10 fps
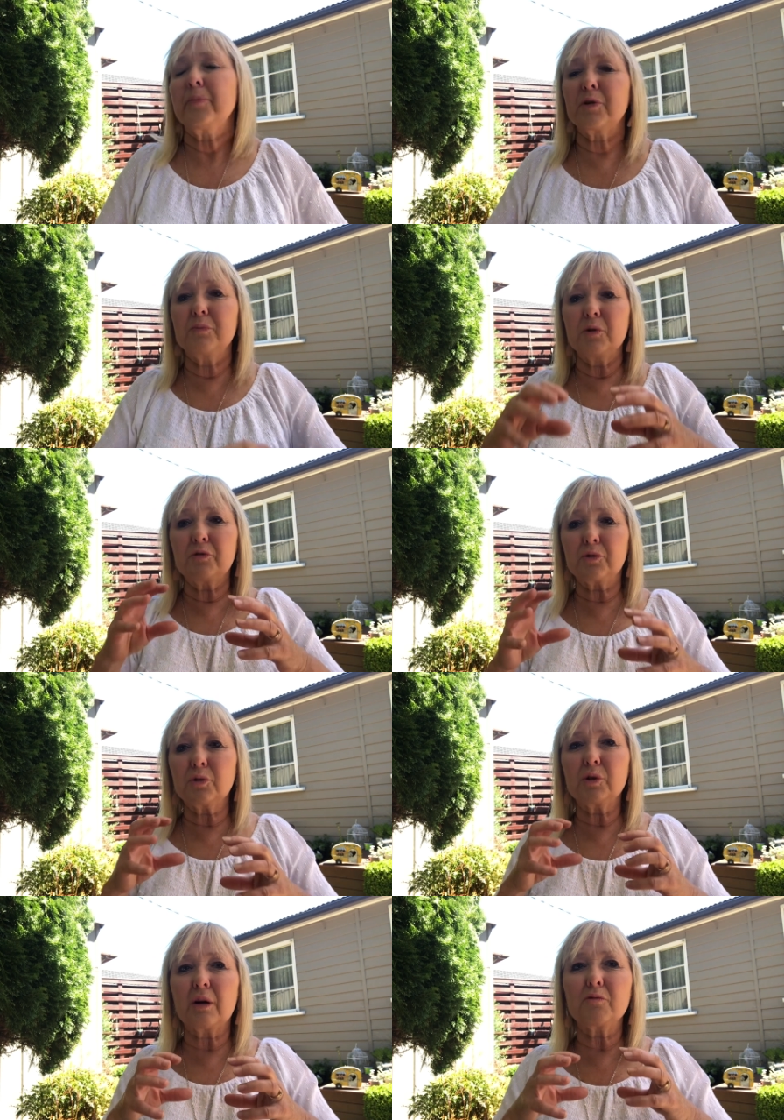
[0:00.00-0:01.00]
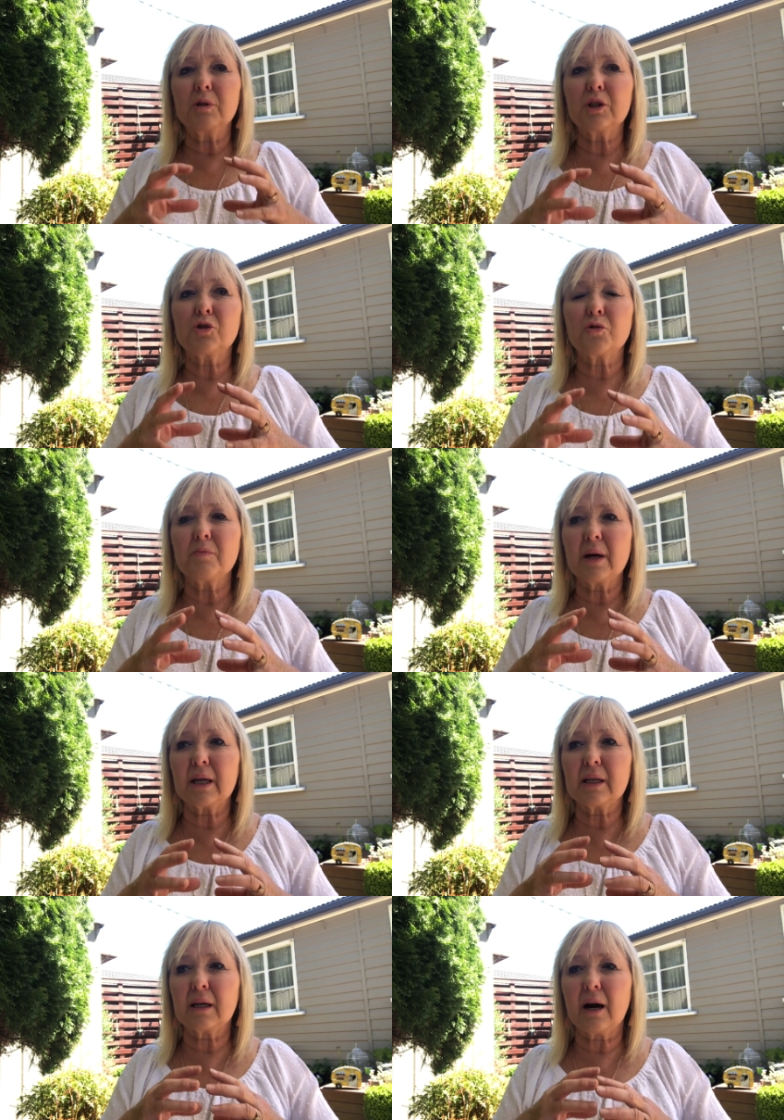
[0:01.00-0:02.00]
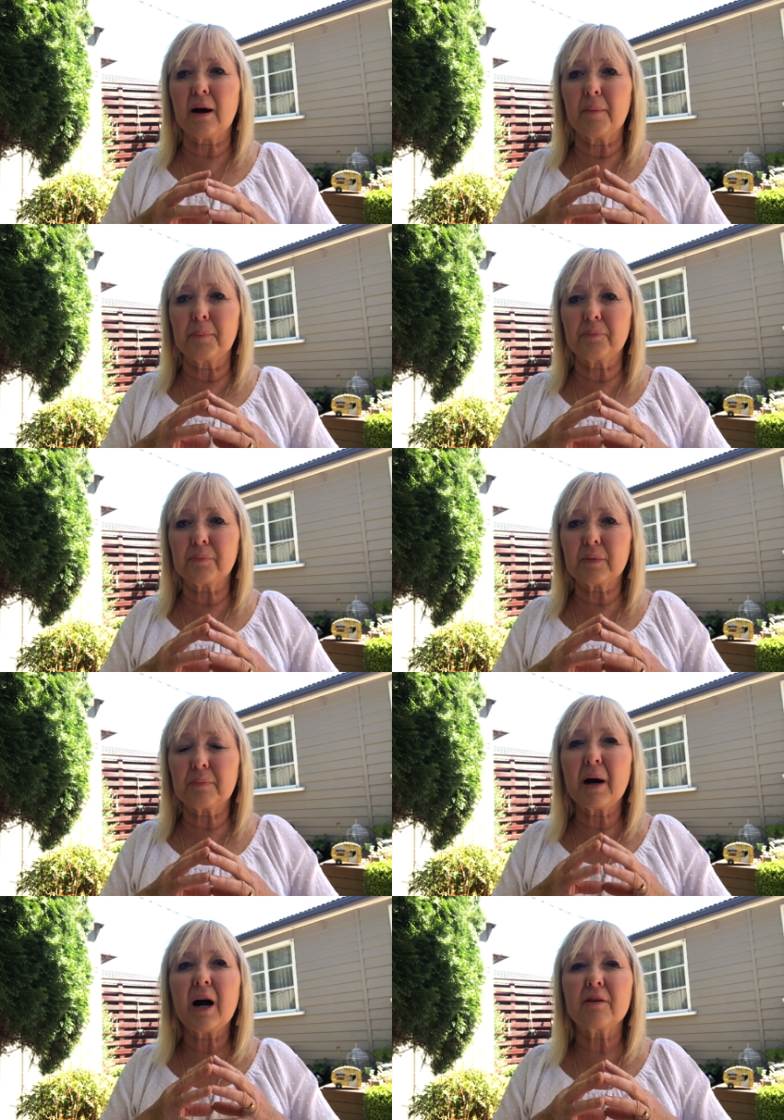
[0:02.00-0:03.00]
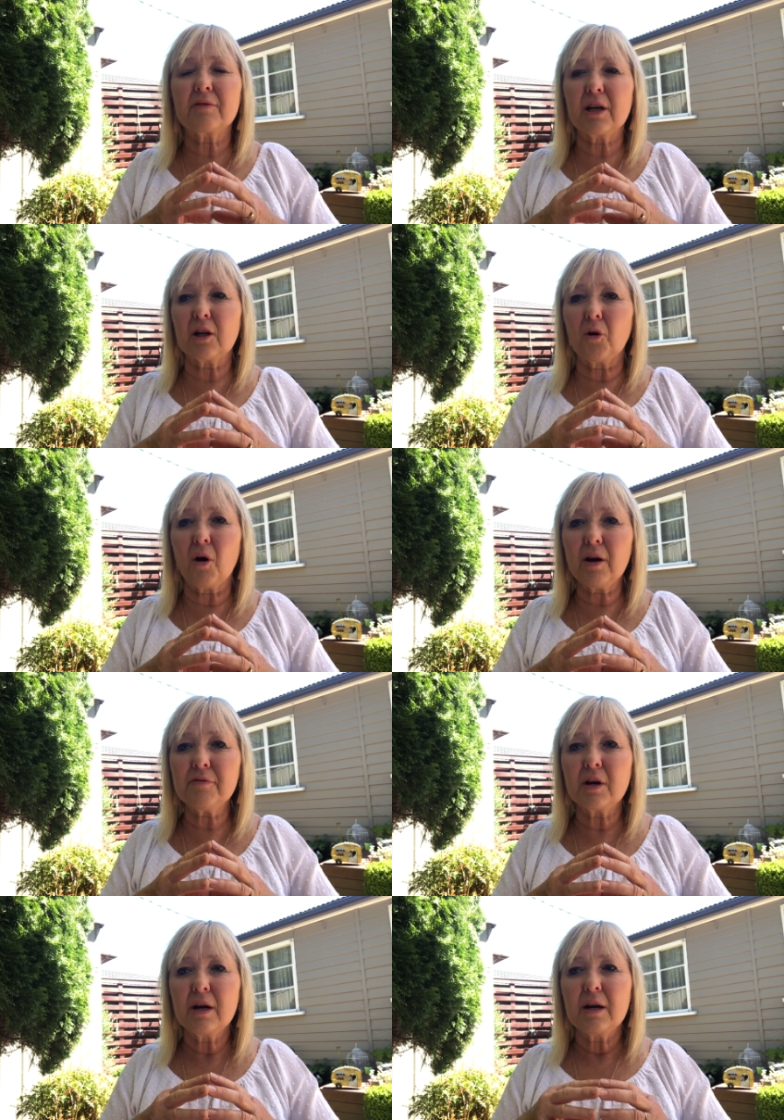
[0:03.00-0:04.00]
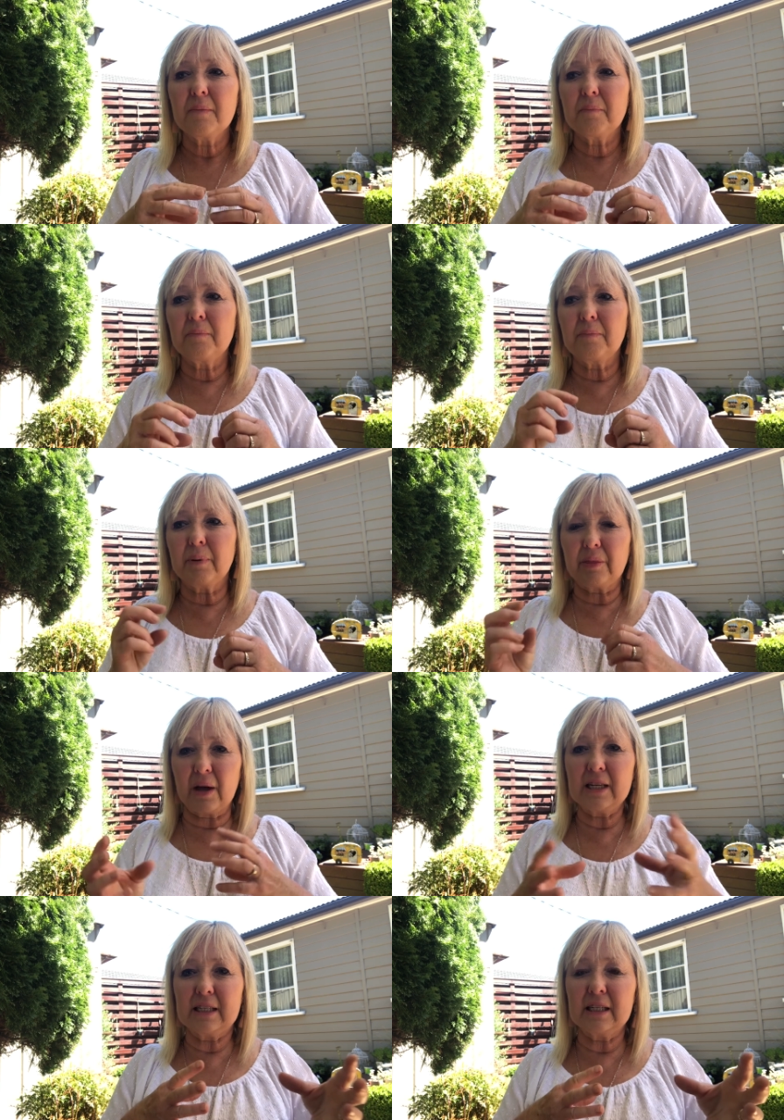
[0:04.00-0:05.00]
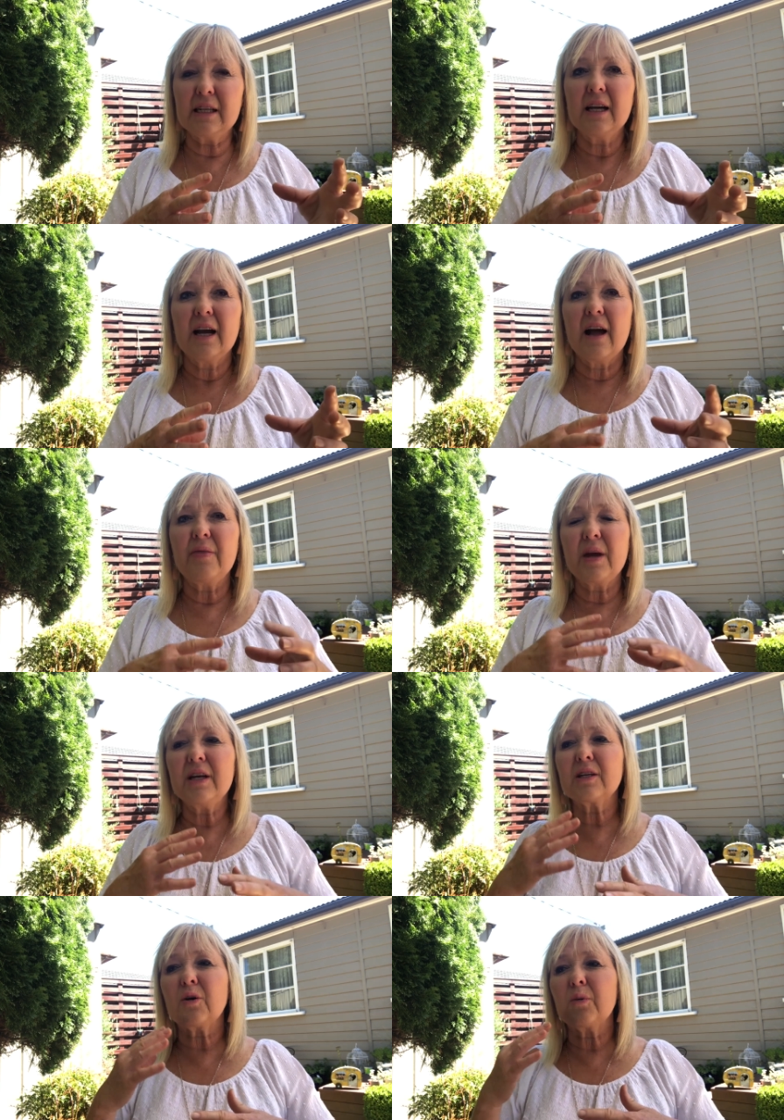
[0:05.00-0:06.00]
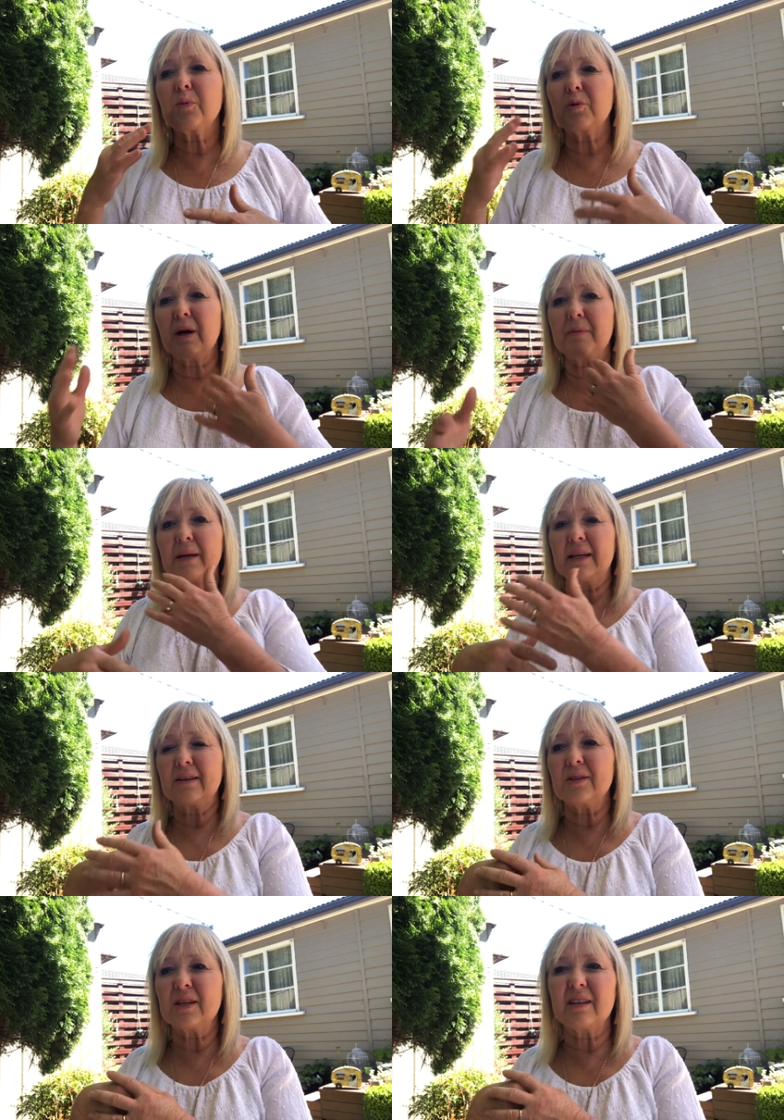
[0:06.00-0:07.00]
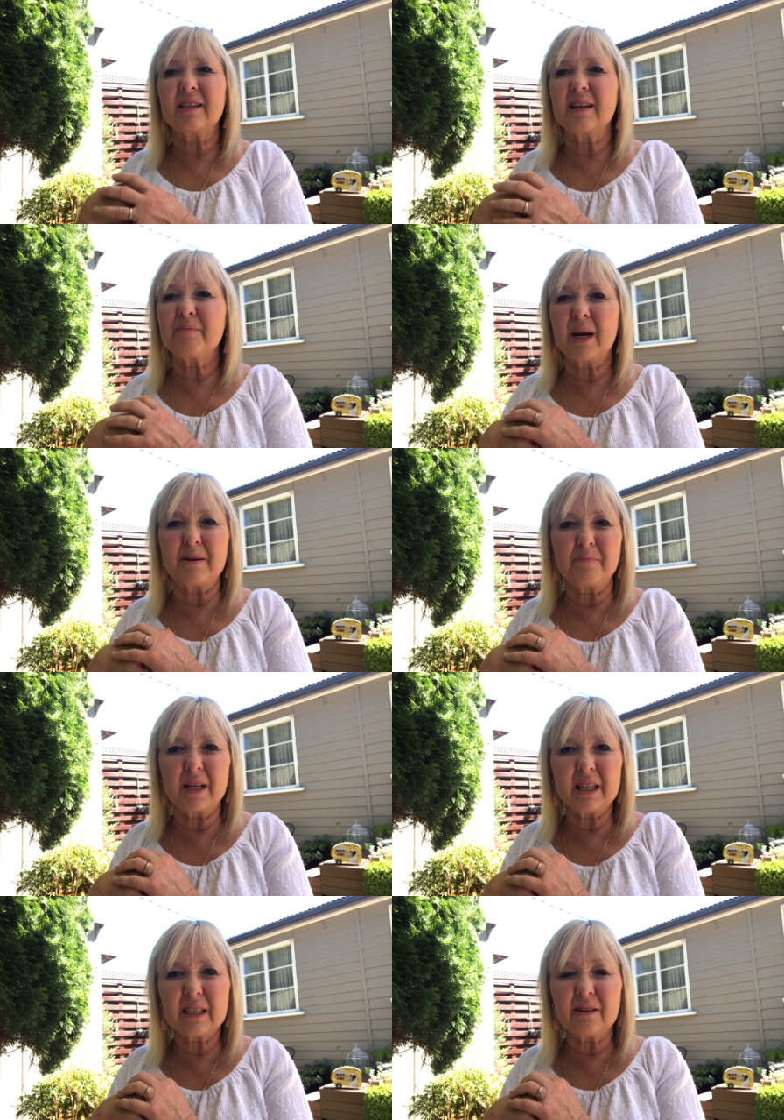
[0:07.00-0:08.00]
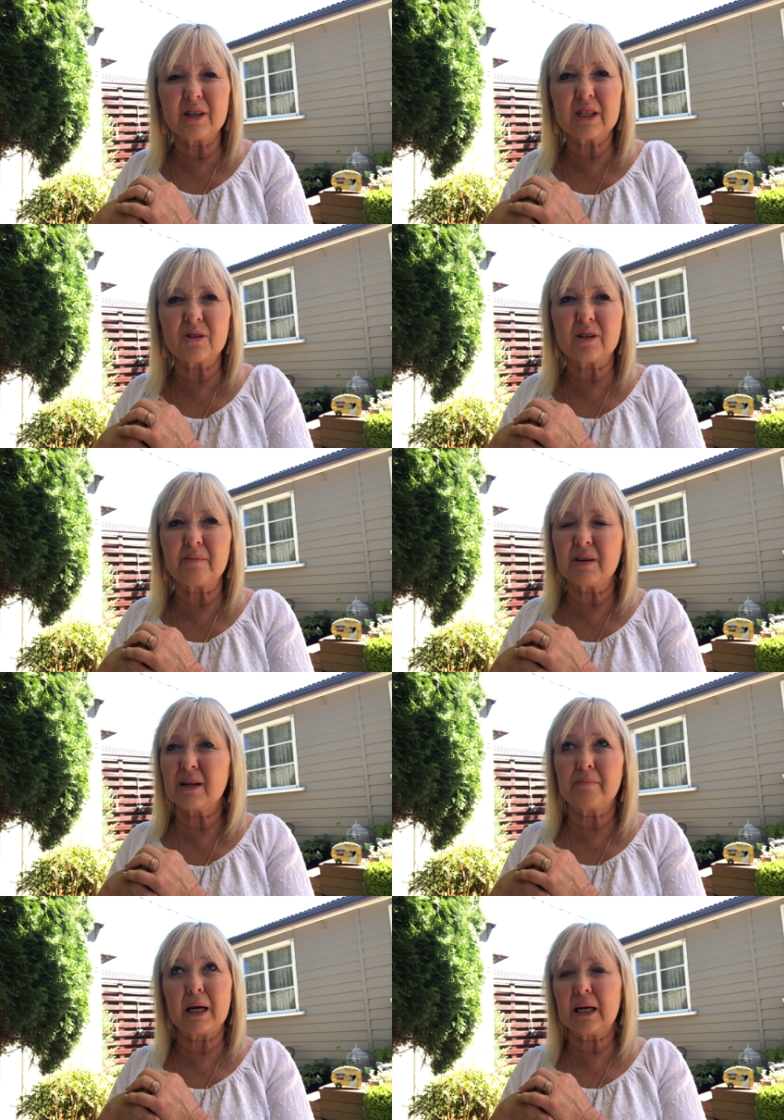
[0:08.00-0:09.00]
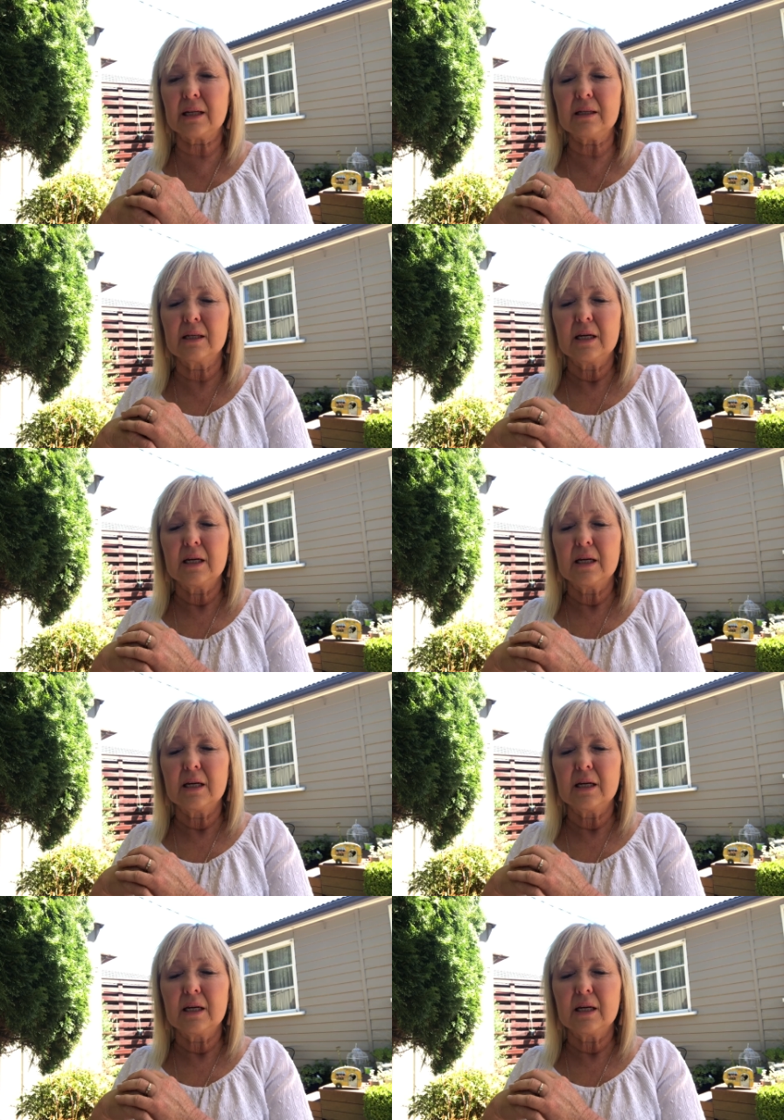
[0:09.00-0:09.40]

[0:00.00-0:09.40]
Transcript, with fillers: to move through that really traumatic um, part of their life but they did. And then it got brought up again because I think they made a mini series or something about it.